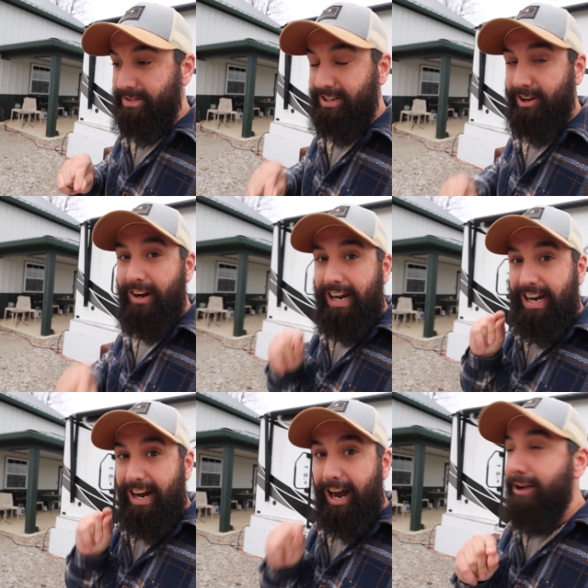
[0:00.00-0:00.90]
So
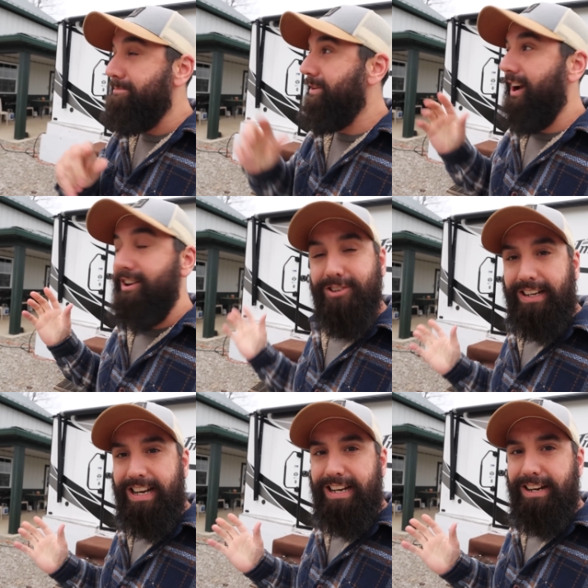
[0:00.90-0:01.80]
I hope you guys are
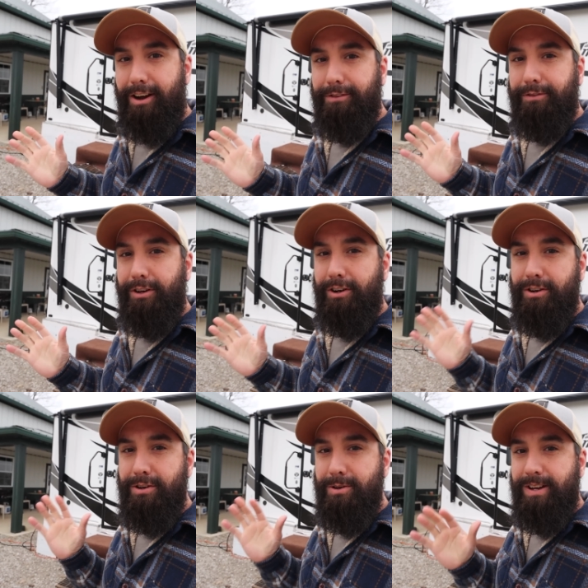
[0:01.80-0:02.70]
kicking off your
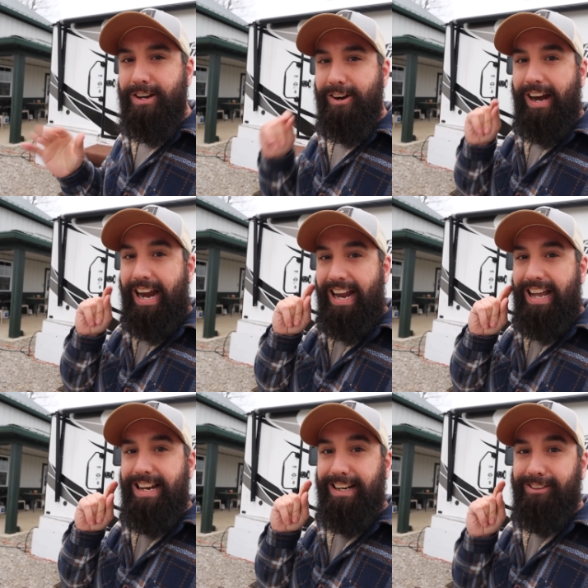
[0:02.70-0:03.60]
new year
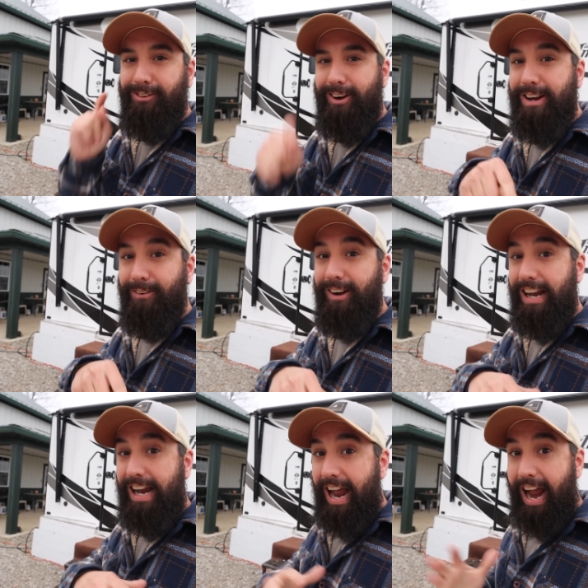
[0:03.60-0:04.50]
in a great
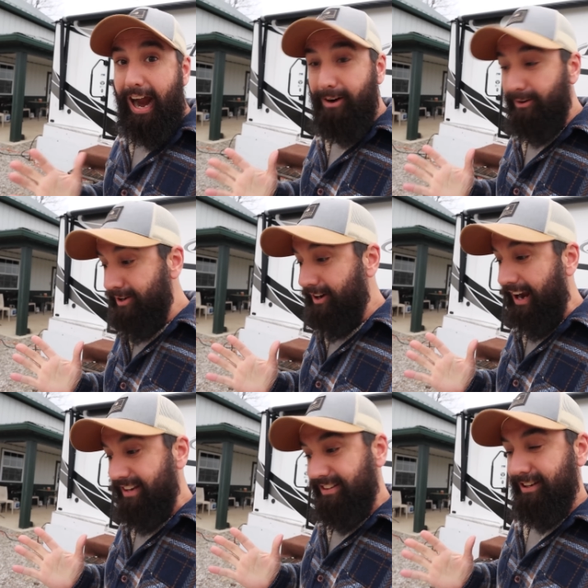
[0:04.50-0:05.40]
way. How are you
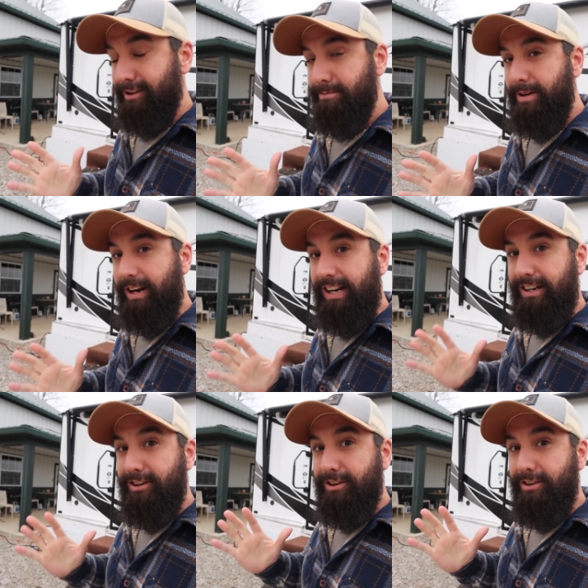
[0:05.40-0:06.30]
guys celebrating
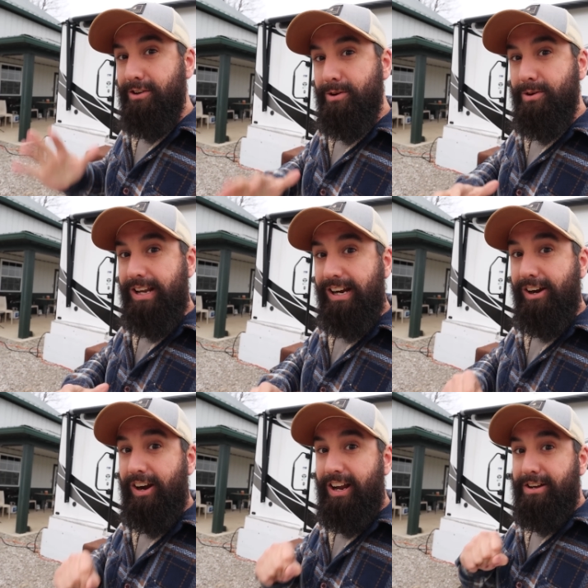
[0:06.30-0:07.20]
your new
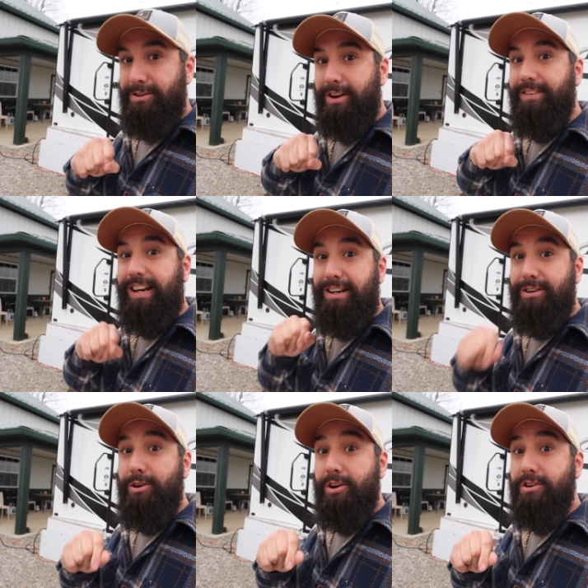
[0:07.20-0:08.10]
year? Do you have any
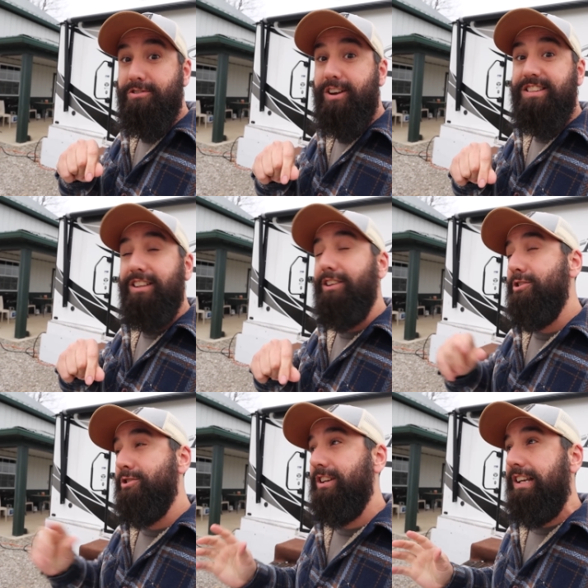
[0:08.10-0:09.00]
New Year's
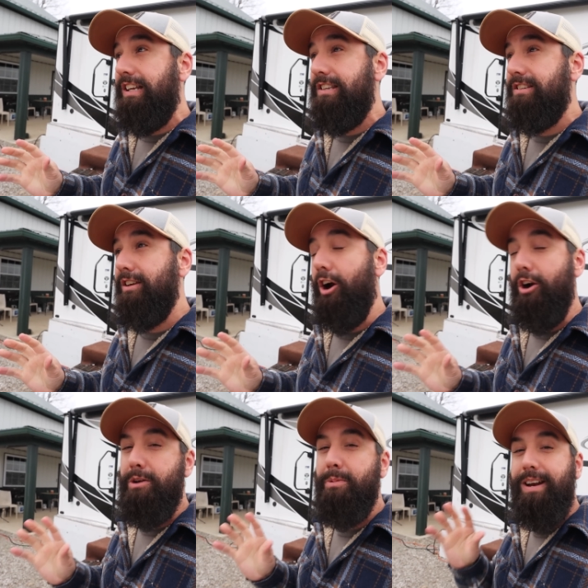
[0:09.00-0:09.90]
resolutions? Are
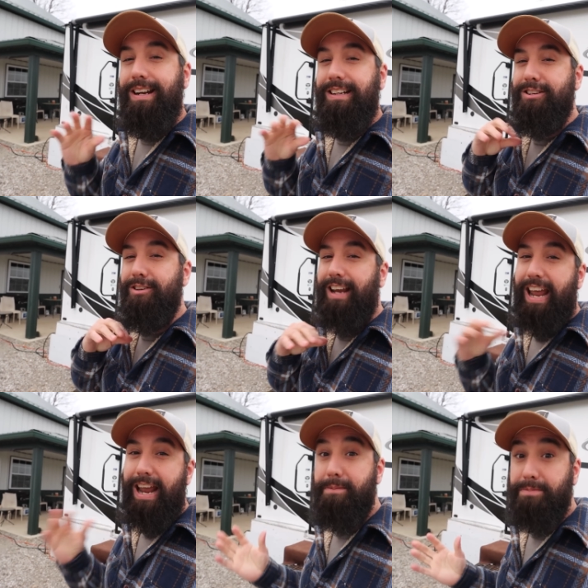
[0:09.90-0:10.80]
you wanting to
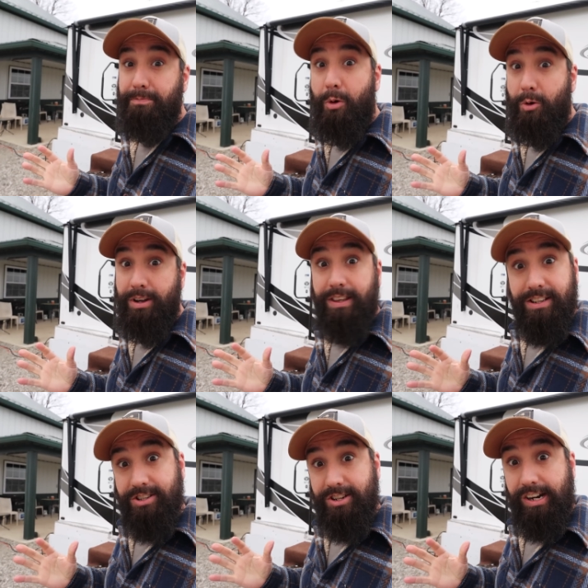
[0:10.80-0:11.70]
camp more
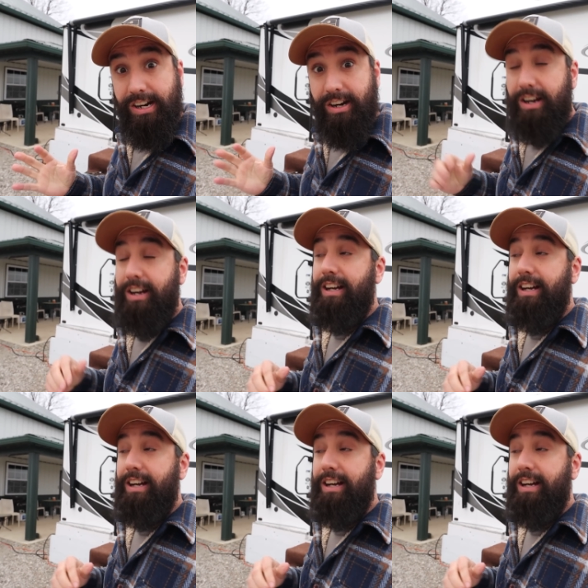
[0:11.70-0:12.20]
this year?